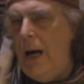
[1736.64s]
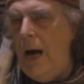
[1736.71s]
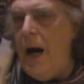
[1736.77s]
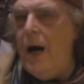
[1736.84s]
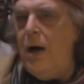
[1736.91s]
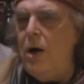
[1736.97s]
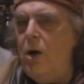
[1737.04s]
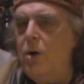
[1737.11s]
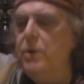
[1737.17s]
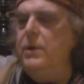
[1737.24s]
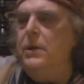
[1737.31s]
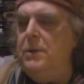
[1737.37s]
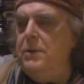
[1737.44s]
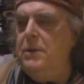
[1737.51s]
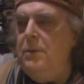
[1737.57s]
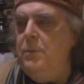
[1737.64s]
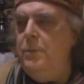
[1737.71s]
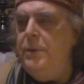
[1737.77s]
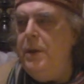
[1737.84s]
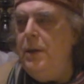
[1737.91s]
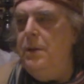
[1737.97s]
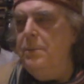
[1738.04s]
are honoured
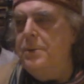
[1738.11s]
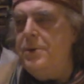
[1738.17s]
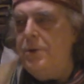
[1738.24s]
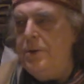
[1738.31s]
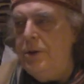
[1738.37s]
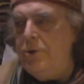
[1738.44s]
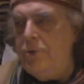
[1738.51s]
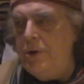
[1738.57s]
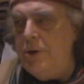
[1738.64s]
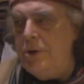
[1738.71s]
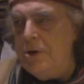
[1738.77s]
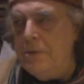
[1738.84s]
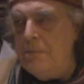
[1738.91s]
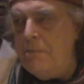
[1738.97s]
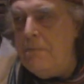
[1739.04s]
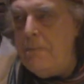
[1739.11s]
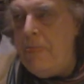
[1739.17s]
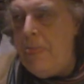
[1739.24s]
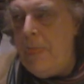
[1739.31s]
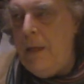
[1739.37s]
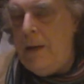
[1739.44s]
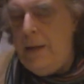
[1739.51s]
within the Masonic tradition.
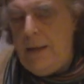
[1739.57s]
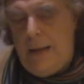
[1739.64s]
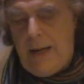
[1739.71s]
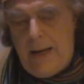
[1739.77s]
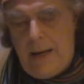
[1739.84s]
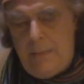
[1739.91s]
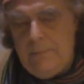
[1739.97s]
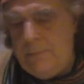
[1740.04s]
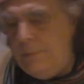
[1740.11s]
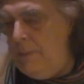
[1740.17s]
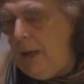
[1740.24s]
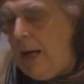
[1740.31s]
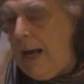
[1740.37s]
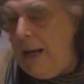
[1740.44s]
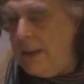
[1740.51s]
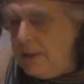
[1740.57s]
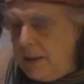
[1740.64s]
And